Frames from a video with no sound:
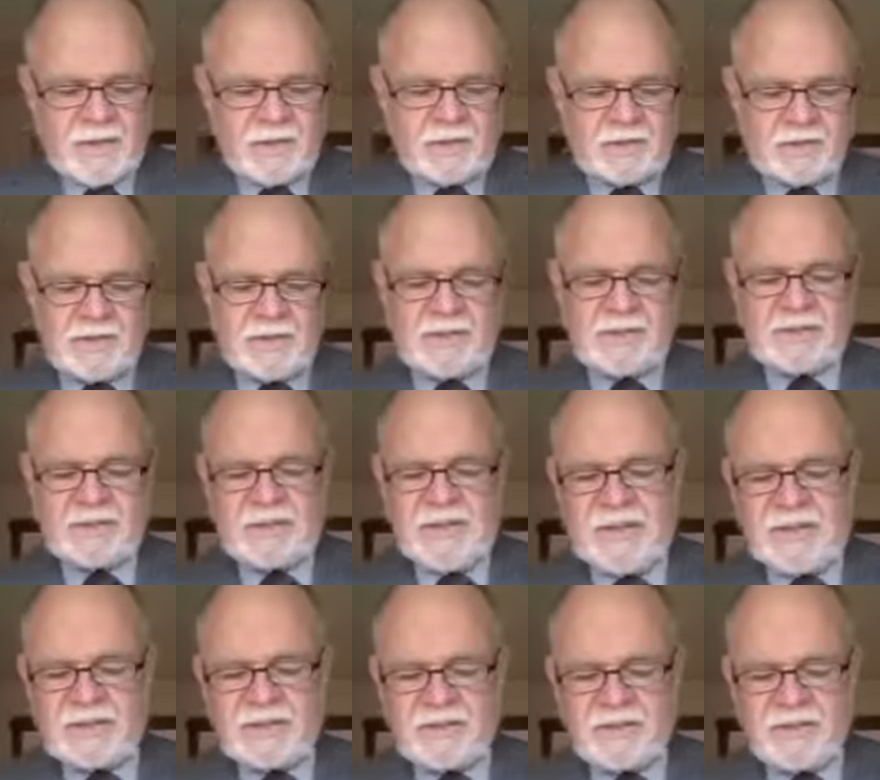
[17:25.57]
Jesus
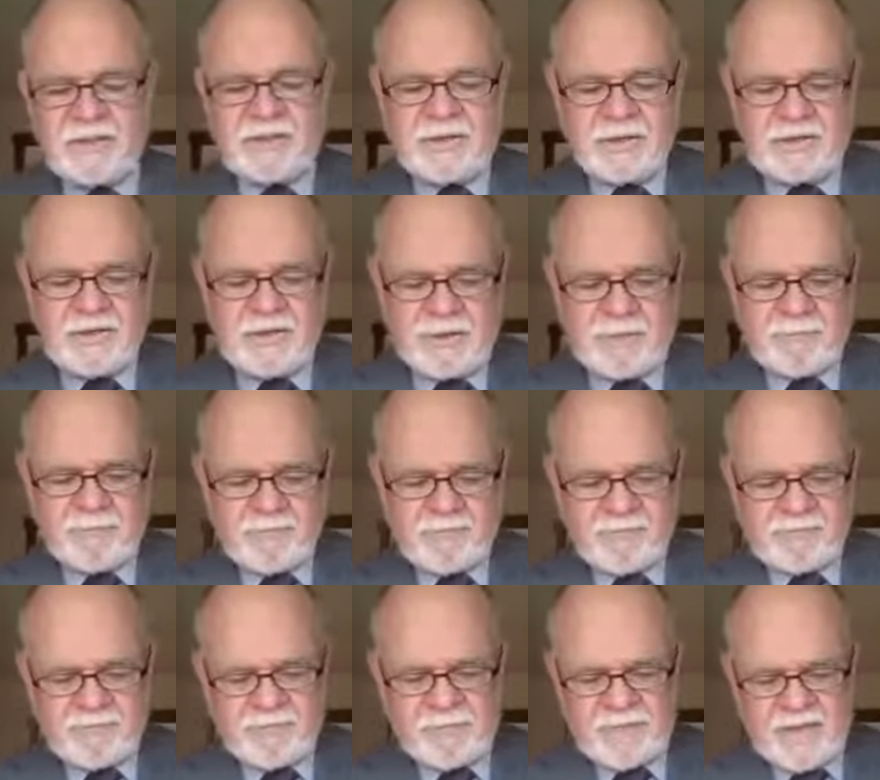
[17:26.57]
answered her,
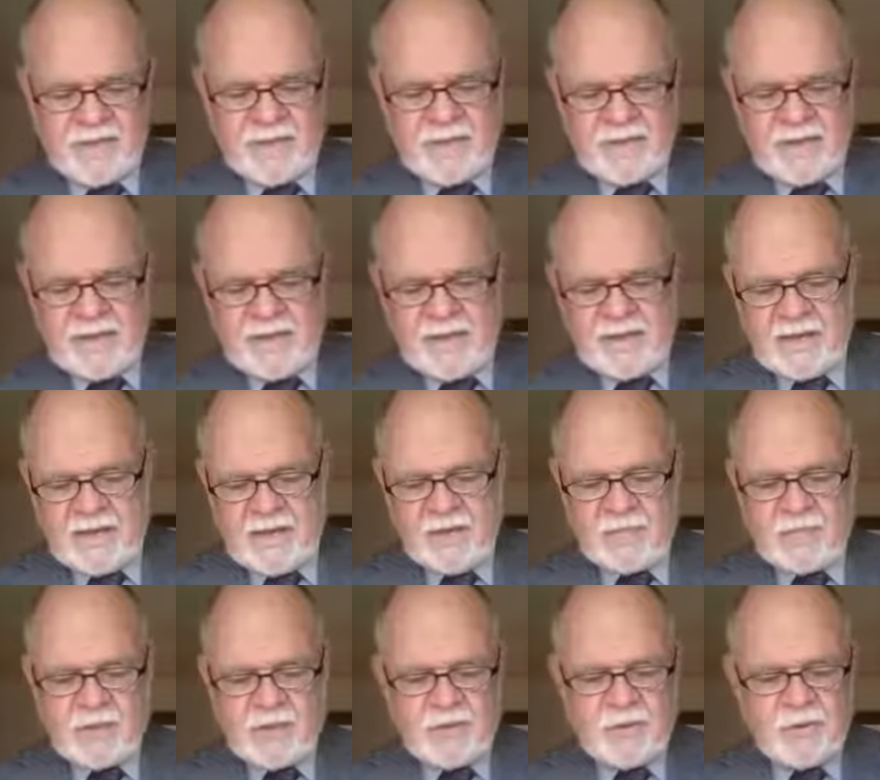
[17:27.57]

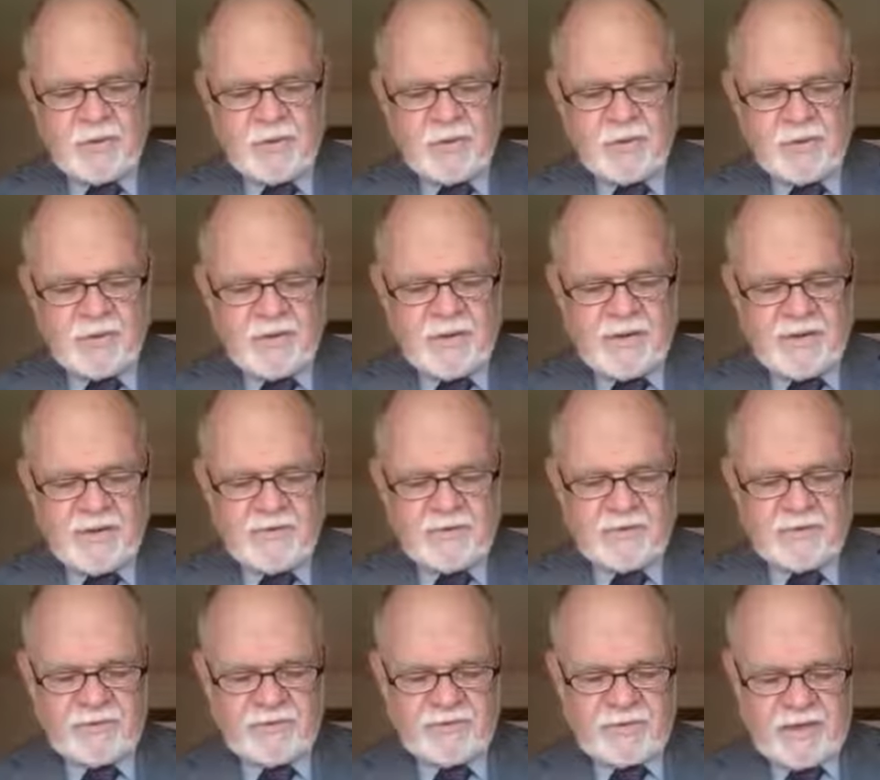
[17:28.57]
"If you knew the
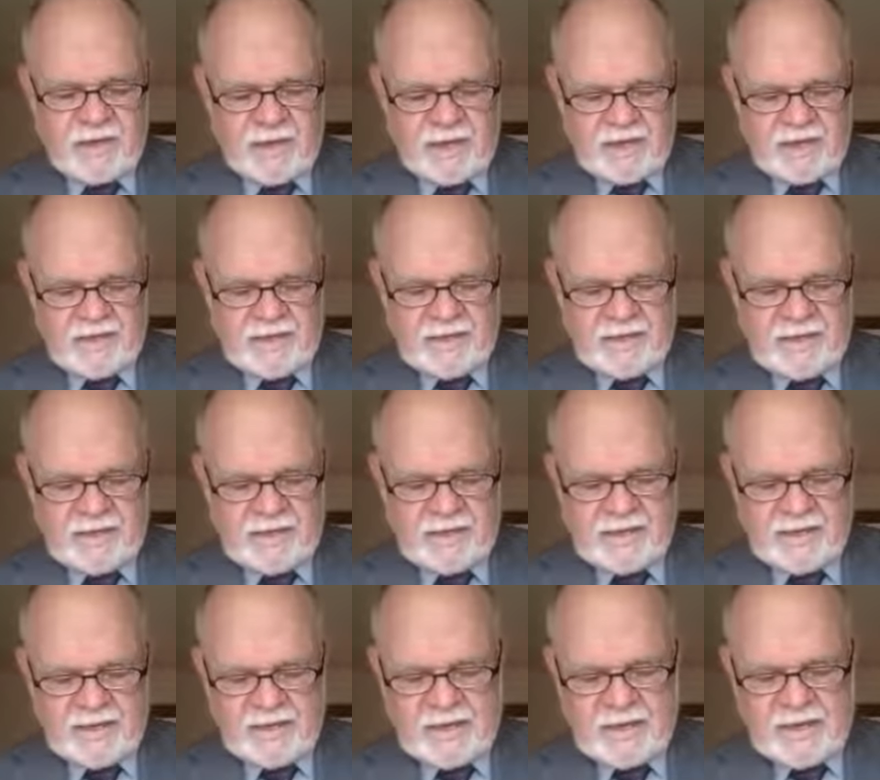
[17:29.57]
gift of God
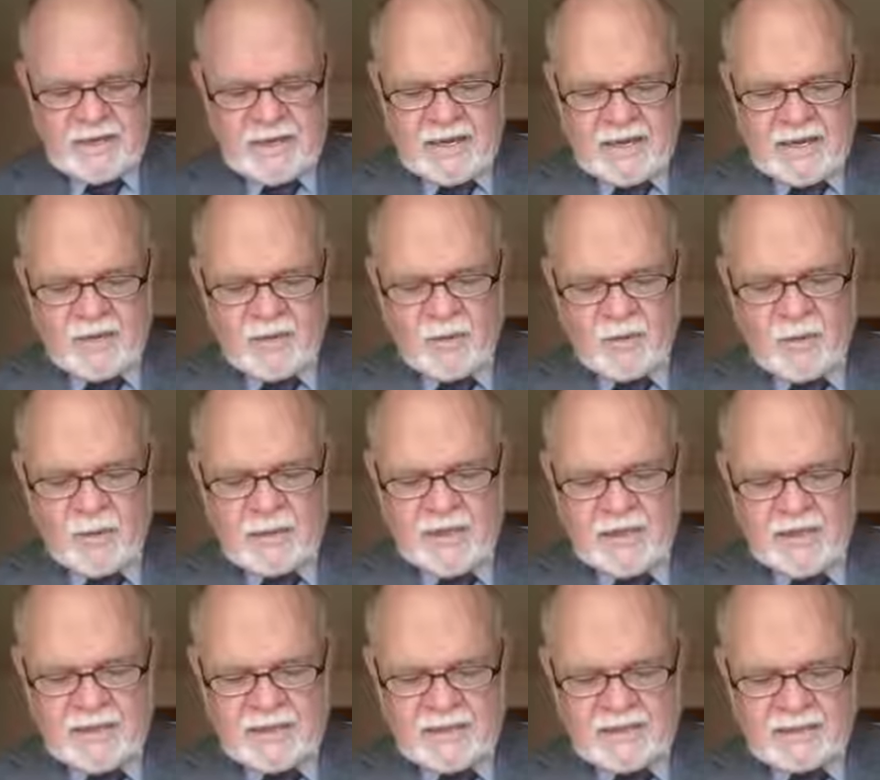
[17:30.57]
and who it
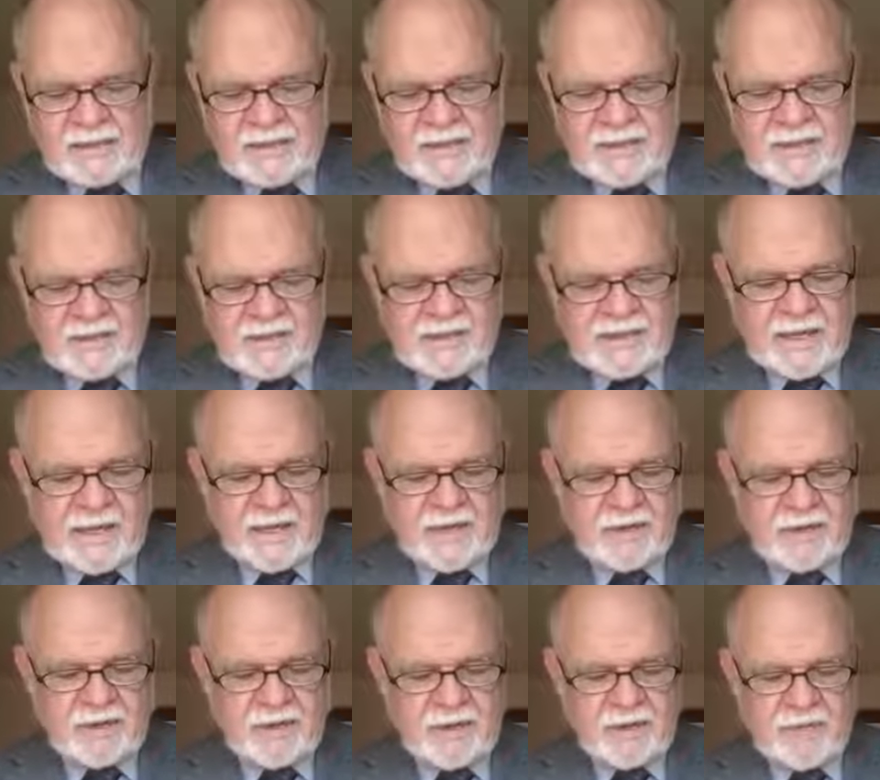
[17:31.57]
is that is
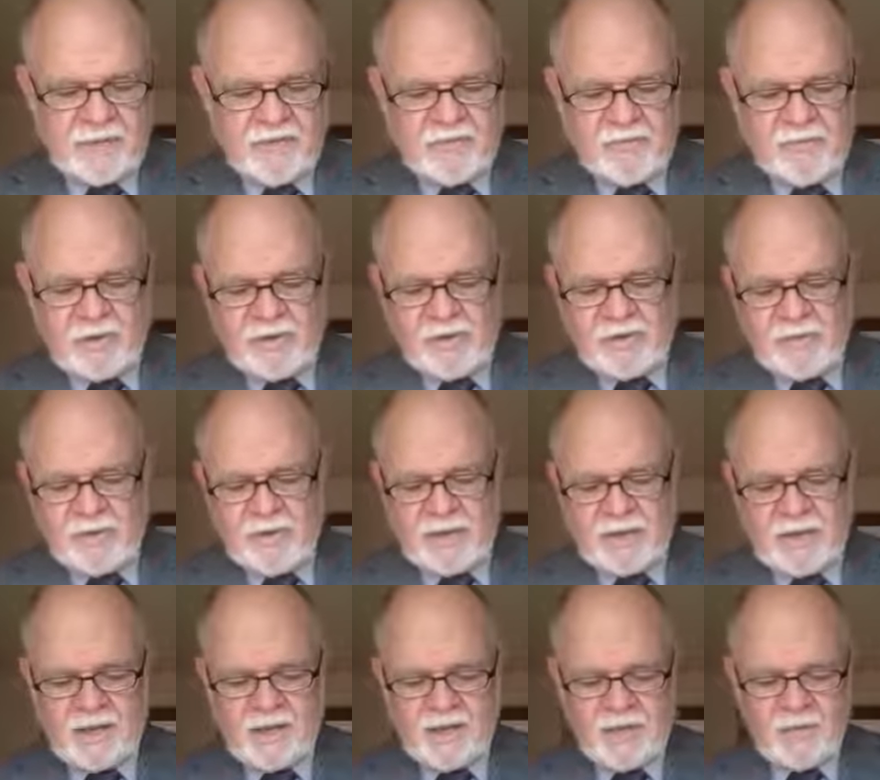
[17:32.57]
saying to you, 'Give me a
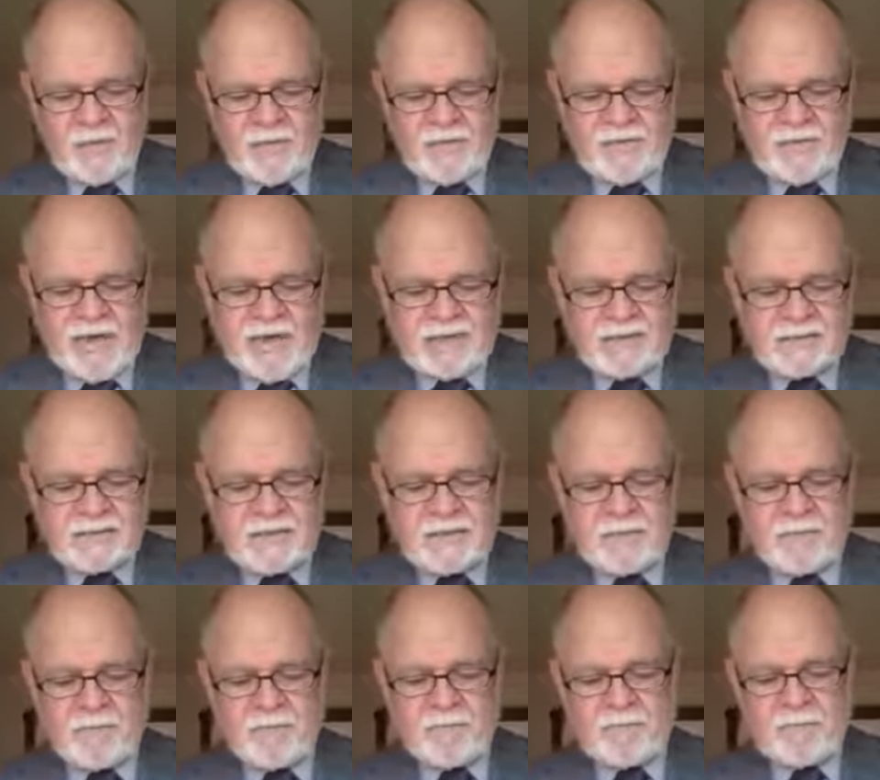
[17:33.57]
drink,' you would have asked
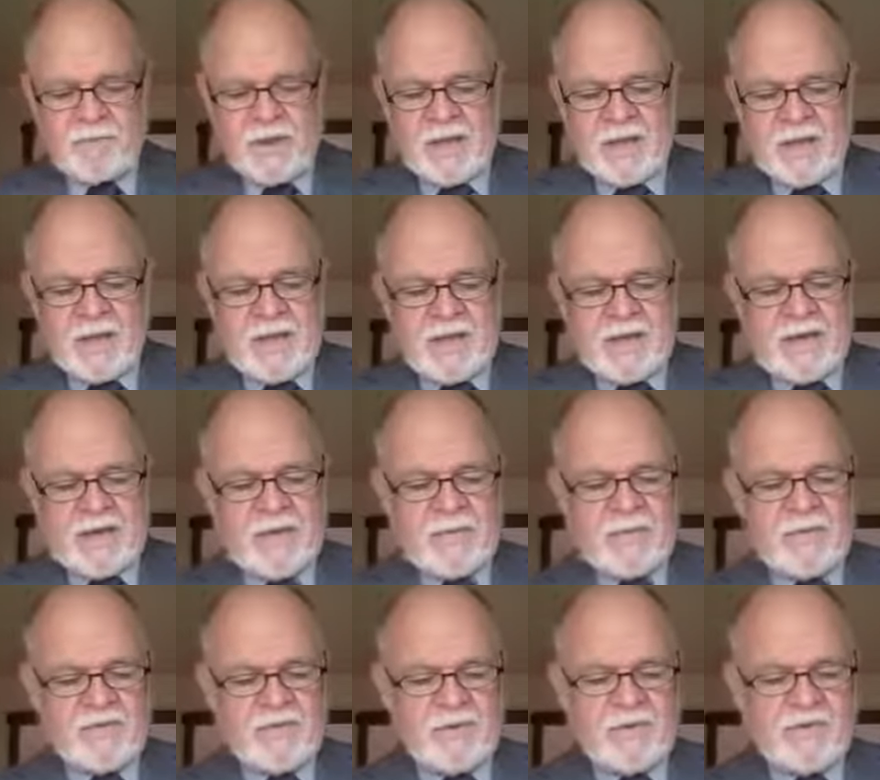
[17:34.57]
him, and he
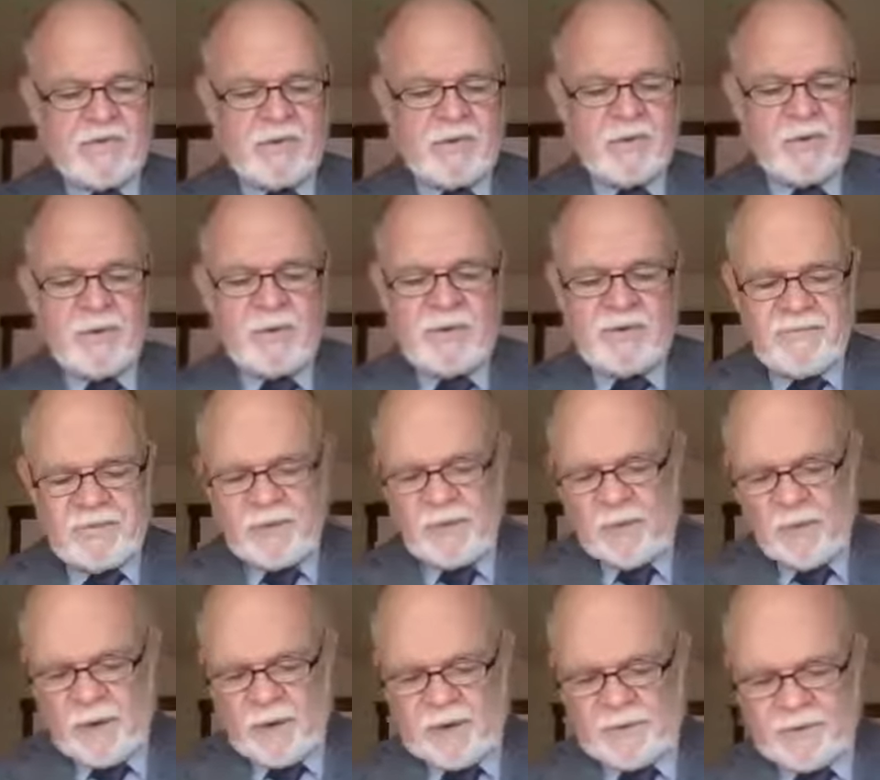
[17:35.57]
would have given you
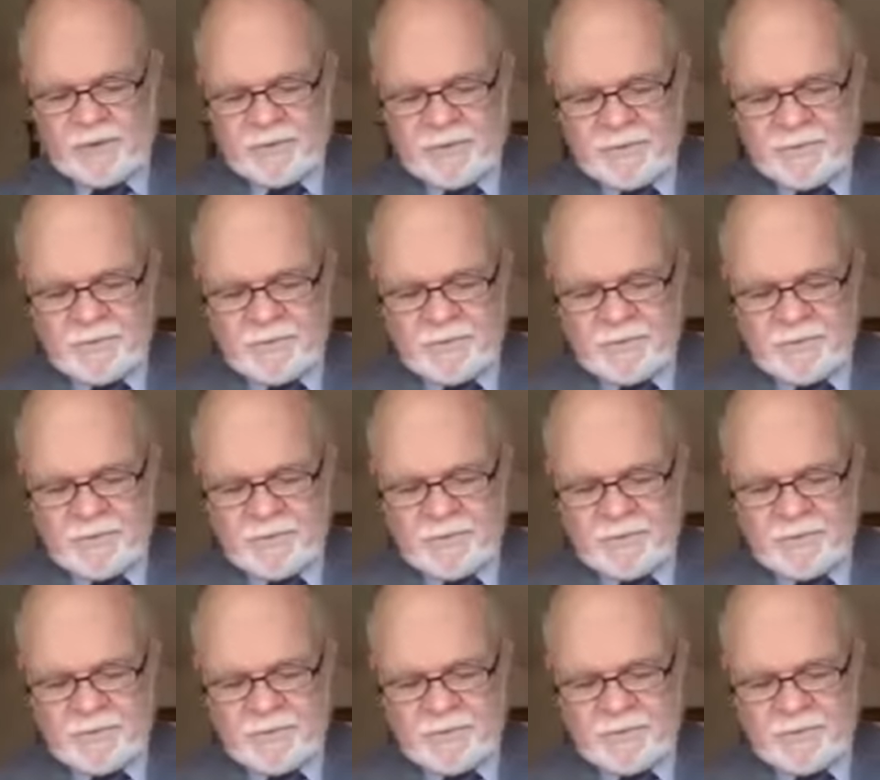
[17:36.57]
living water."